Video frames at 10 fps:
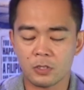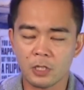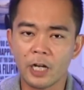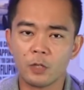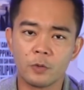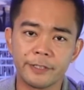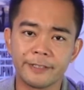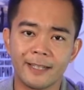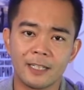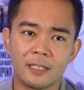Start
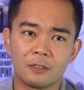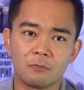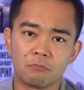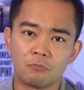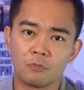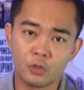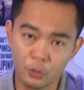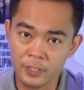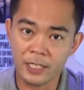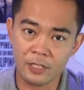with
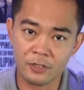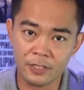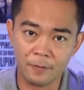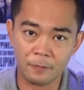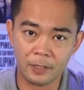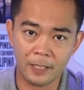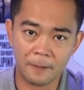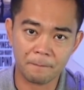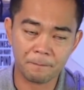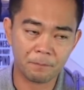2 sessions every day
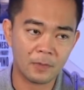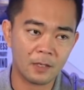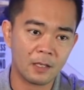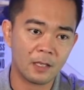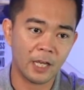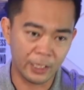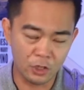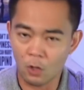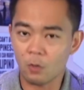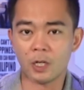and
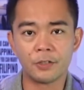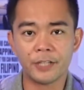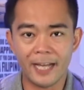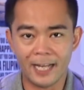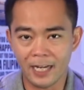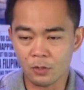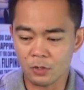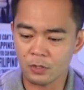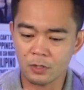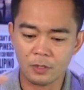go around the
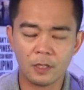house.